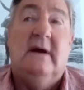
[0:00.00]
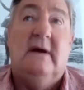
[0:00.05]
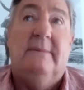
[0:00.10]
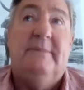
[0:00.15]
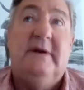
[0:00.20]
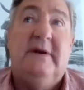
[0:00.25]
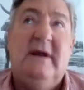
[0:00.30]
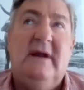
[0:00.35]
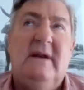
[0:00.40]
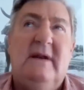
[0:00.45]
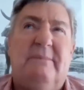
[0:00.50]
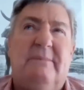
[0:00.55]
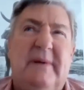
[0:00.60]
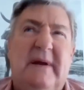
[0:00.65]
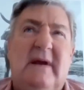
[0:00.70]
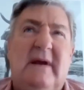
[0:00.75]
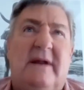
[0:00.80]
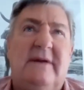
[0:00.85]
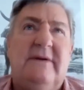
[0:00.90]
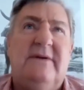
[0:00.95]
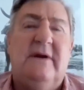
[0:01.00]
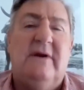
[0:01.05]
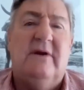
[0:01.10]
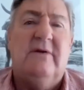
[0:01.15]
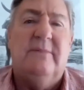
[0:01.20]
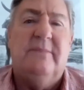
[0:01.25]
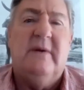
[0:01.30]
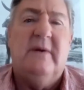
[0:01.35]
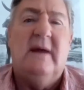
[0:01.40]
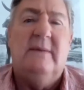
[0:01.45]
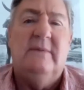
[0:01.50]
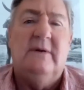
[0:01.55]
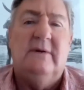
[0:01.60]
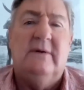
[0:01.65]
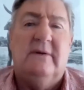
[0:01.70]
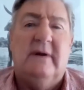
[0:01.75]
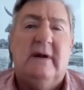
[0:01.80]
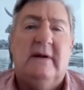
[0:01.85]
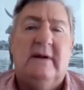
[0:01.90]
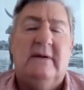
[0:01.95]
A particular big hunting group came
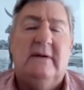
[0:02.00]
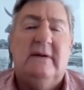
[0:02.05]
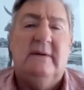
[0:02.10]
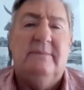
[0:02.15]
along, and